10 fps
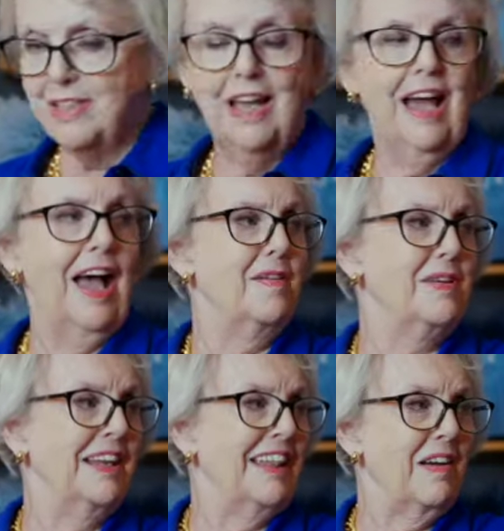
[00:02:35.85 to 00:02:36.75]

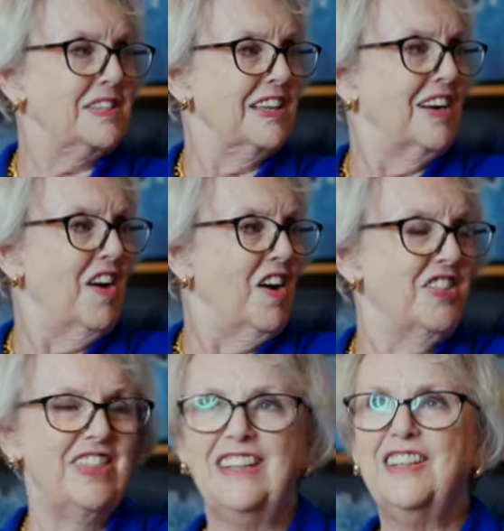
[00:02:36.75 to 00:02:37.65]
That was not a
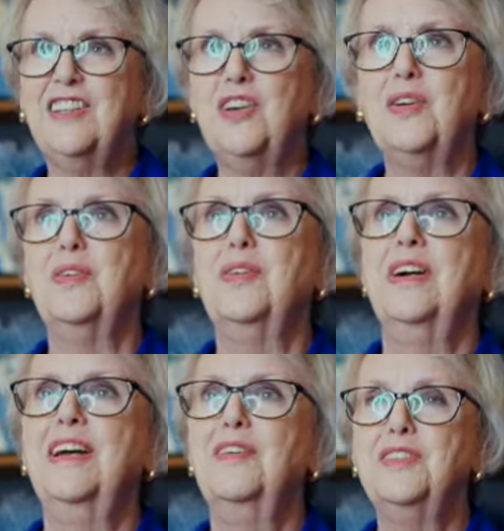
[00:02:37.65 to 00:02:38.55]
hard thing to do.
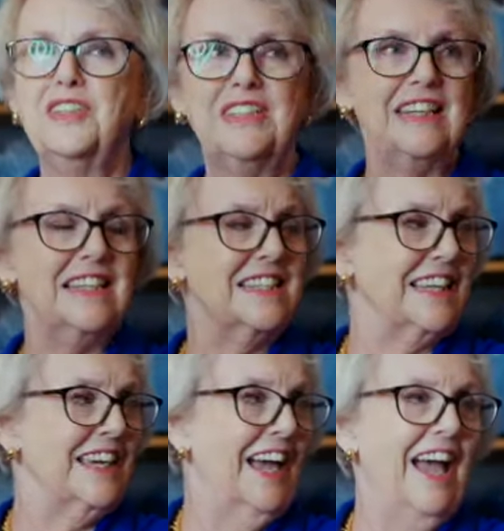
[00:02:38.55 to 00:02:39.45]
It was just
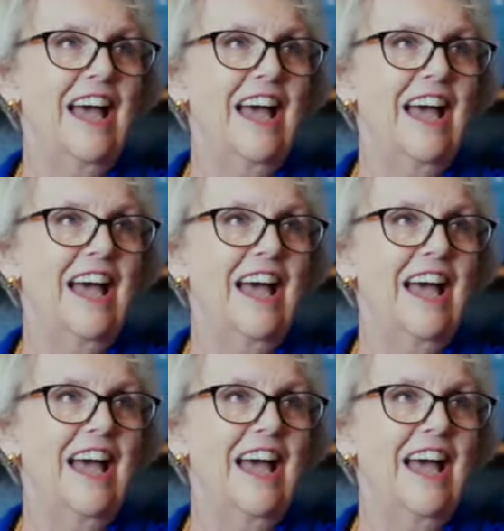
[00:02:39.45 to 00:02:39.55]
easy.